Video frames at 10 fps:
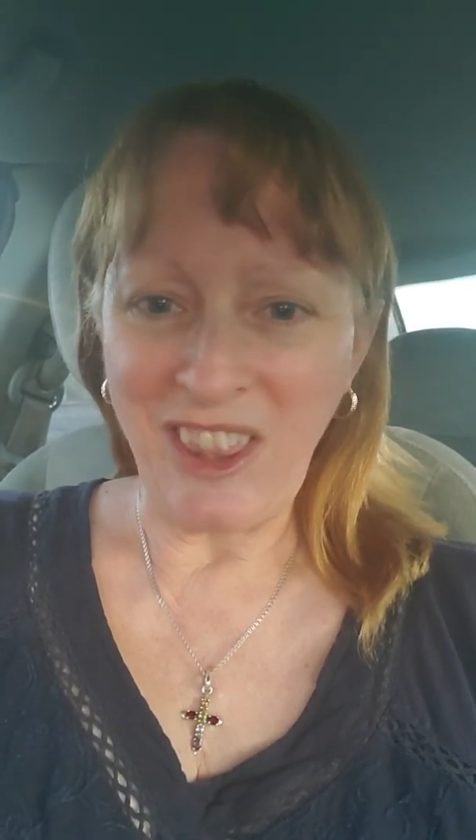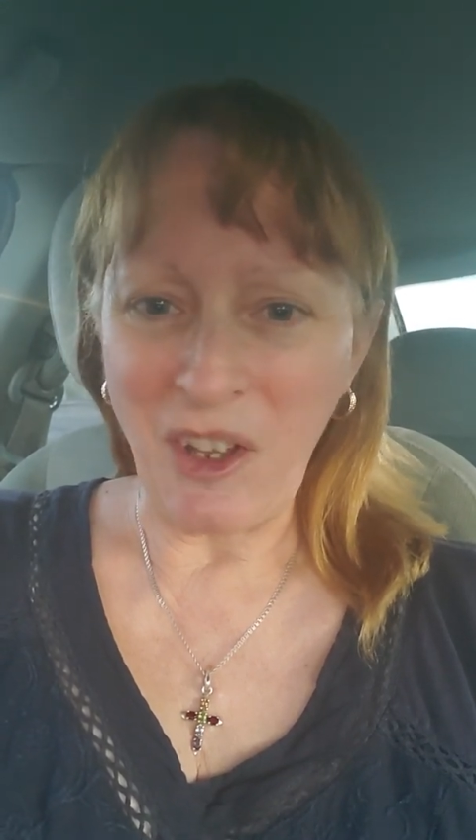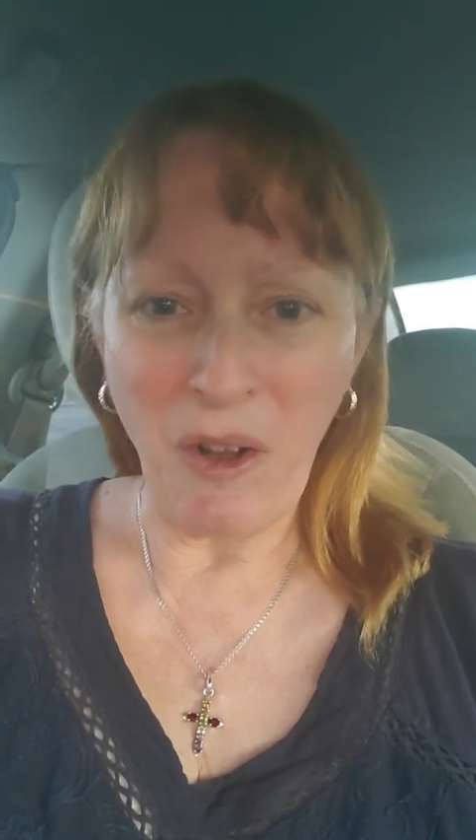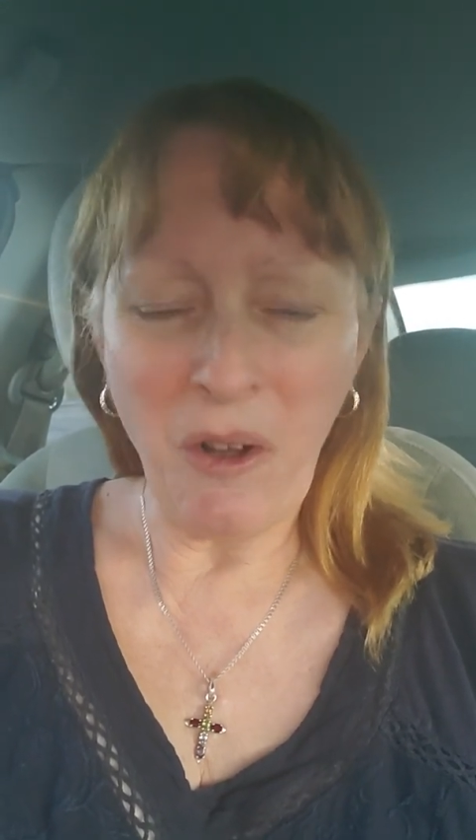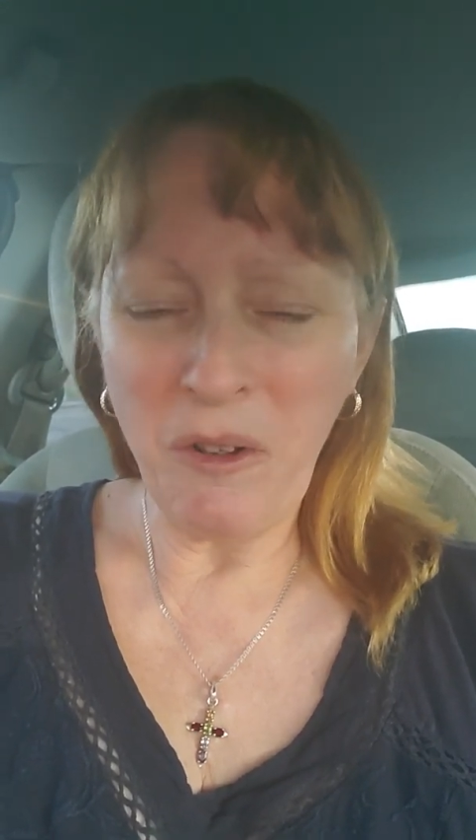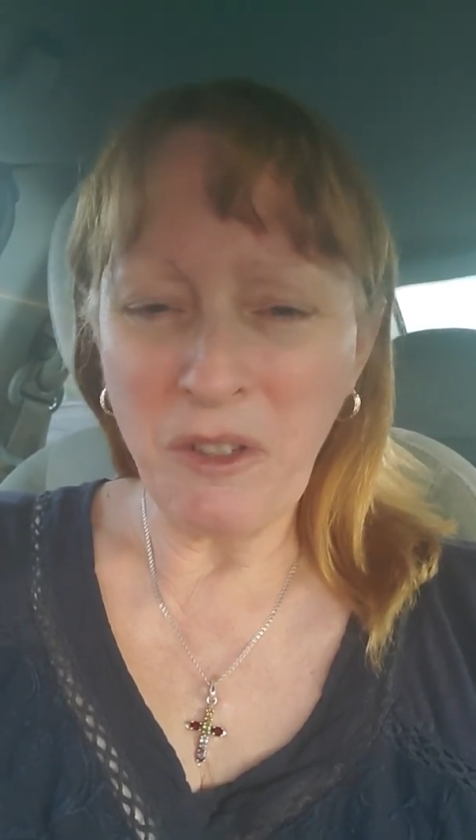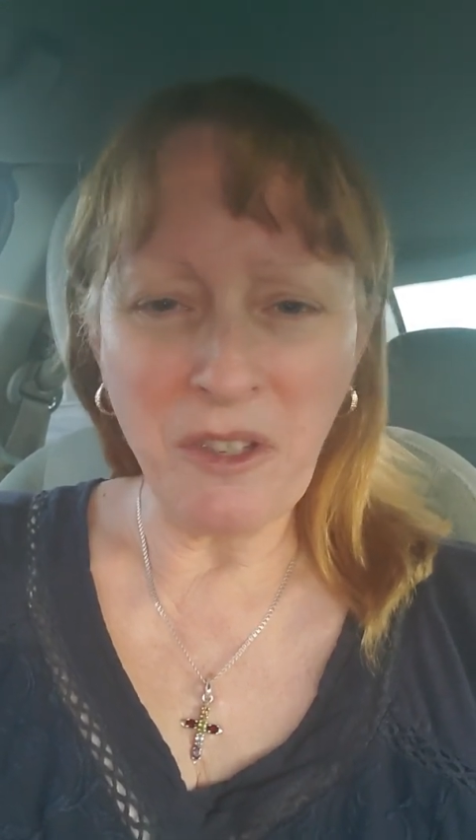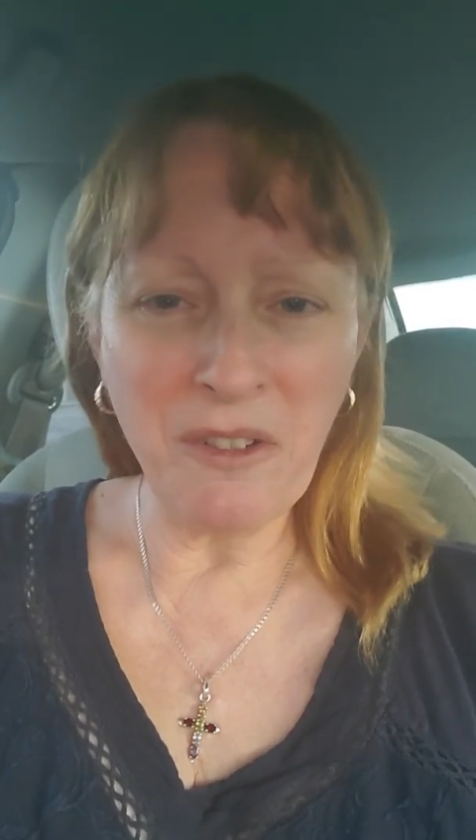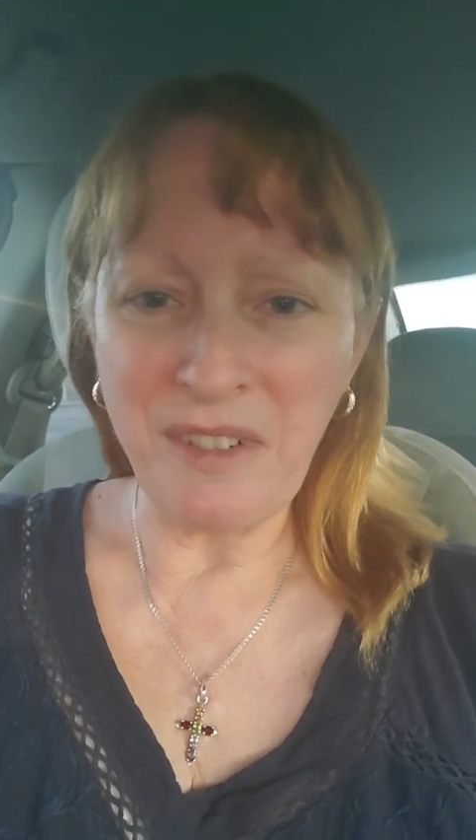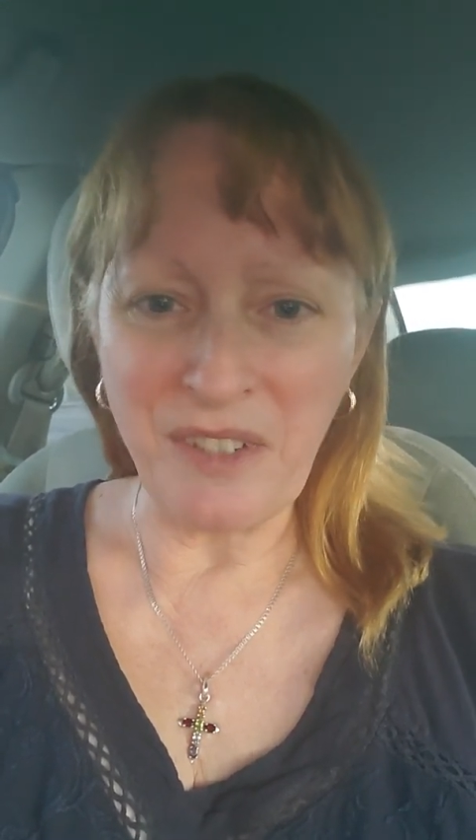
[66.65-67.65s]
the whole
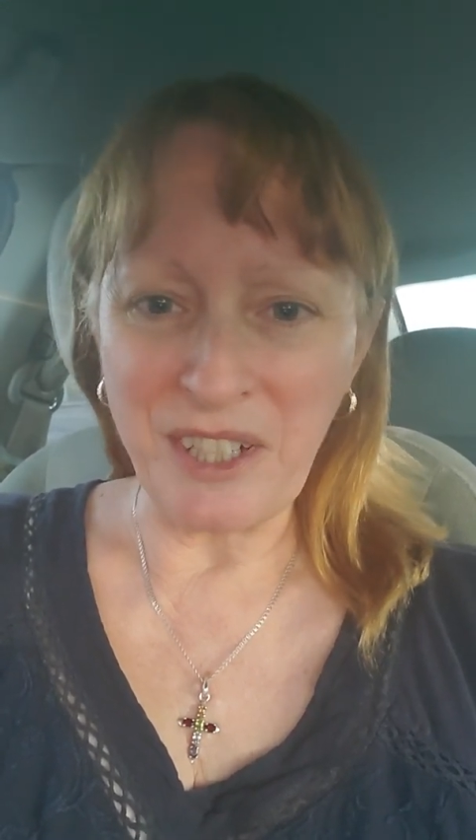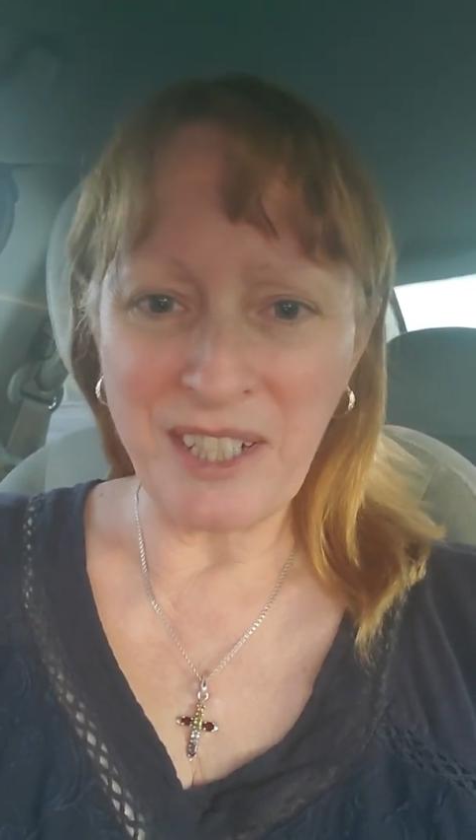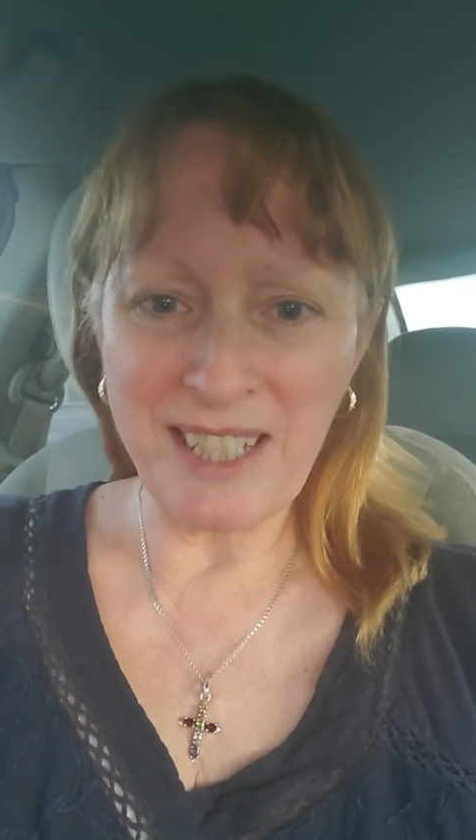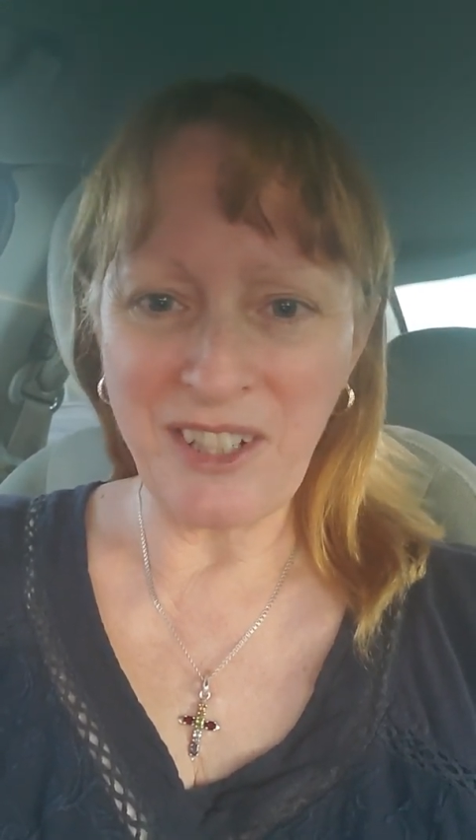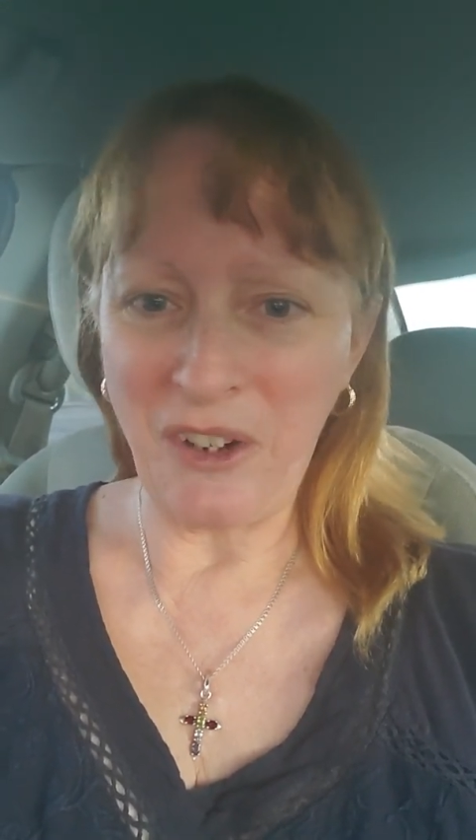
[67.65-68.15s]
universe,